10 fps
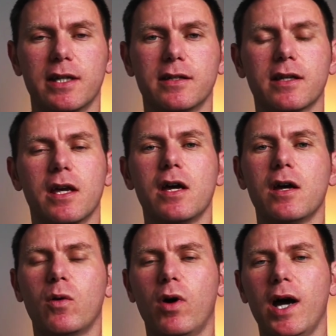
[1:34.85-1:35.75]
And
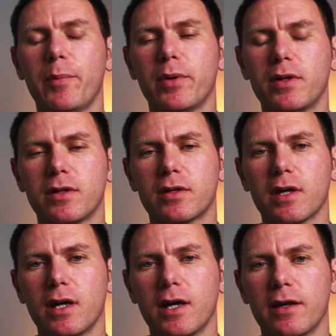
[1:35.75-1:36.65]
what happened
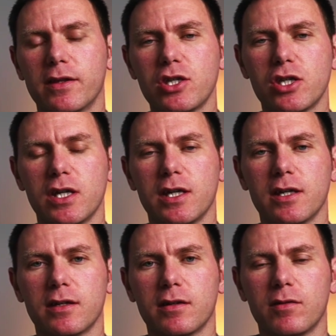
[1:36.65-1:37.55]
this year